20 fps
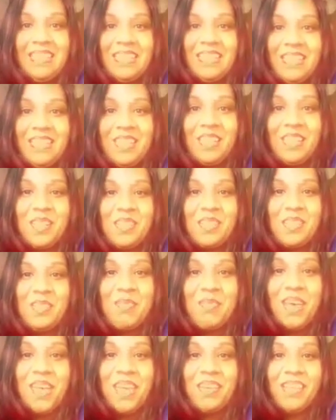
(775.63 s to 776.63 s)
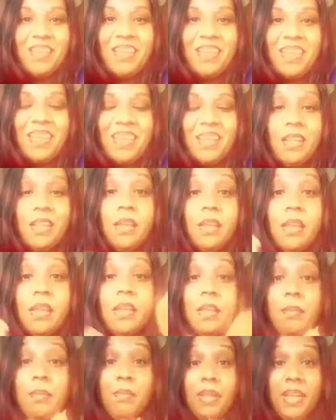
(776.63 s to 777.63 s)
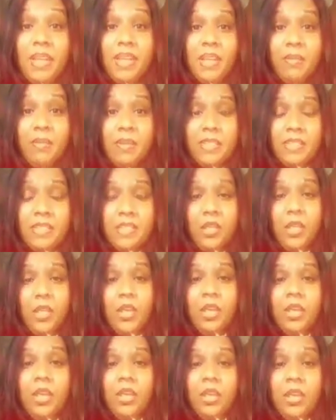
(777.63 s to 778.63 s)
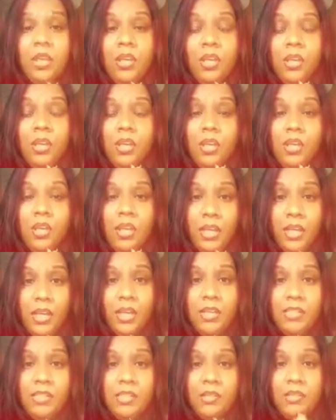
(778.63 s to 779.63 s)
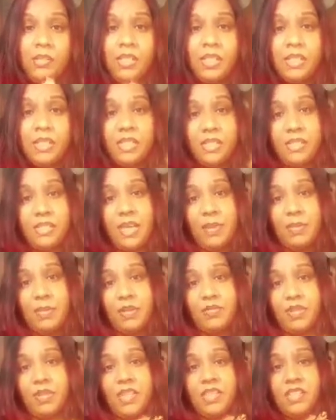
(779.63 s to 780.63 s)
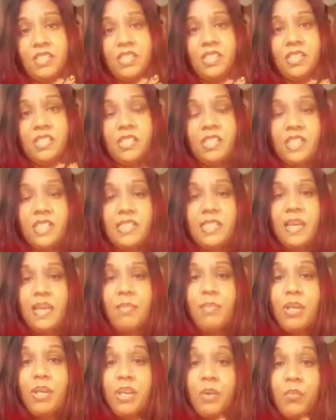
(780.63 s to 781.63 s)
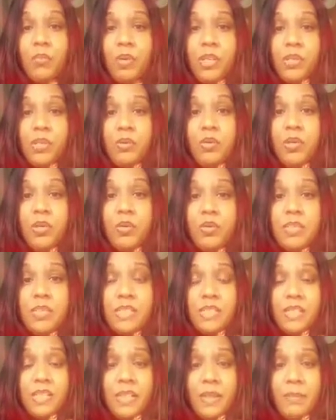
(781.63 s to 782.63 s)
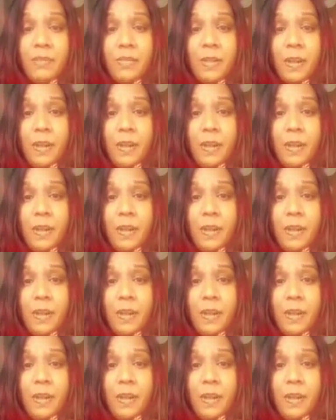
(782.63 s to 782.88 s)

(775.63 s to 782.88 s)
There goes the battery again. But anyways, so the diamond ring is just an example. And when you go to sleep,